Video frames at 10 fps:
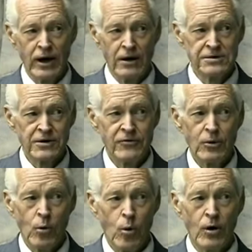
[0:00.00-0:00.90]
else if
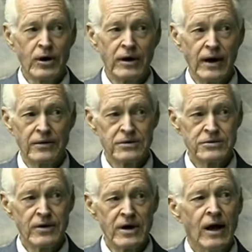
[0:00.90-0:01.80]
you were walking down the
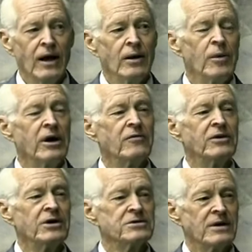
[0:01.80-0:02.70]
street. Let me give you
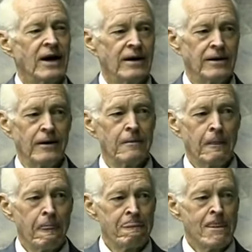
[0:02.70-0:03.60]
just an idea
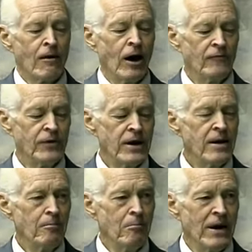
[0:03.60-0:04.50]
of the
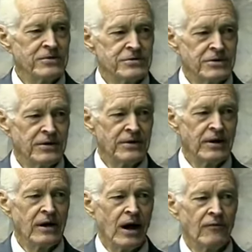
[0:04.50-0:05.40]

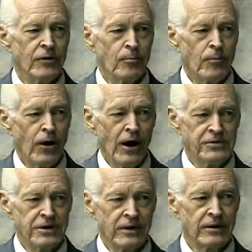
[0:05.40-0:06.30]
immensity of the
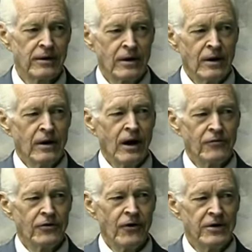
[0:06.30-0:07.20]
project of
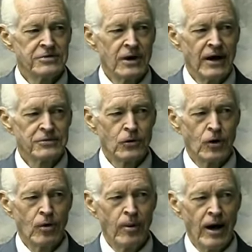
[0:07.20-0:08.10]
the Trans-Alaska
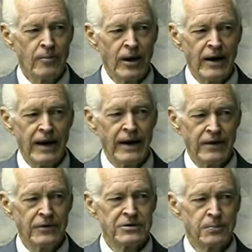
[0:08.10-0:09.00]
Oil Pipeline. And
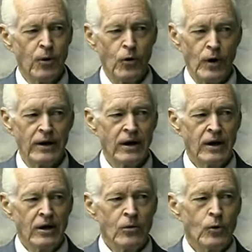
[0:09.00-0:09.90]
at this point,
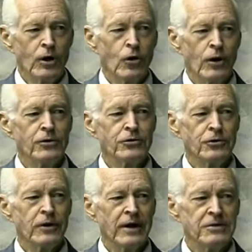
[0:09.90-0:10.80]
we're going
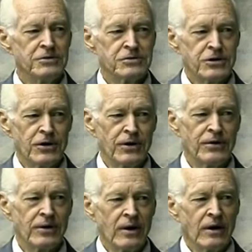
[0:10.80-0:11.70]
to insert